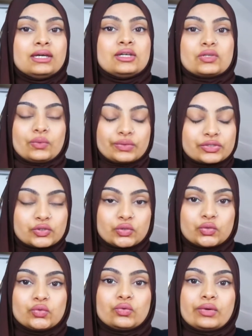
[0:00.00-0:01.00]
So I wasn't
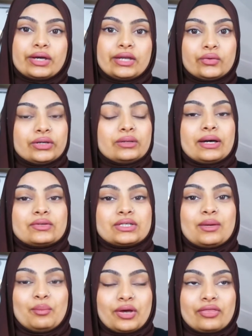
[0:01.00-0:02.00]
too annoyed about
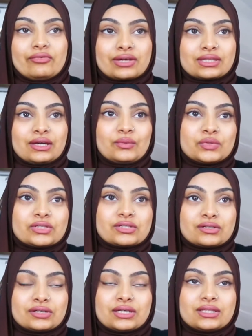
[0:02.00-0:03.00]
it, but the fact that I was
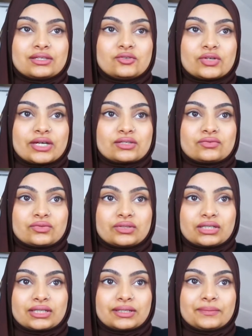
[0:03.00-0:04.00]
stuck in the dress for
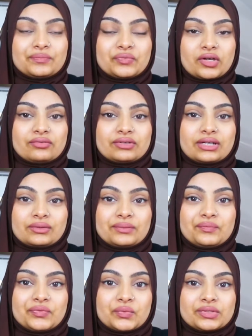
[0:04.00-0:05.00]
like half an hour
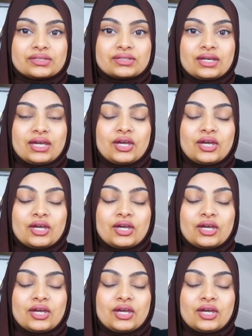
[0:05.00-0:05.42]
was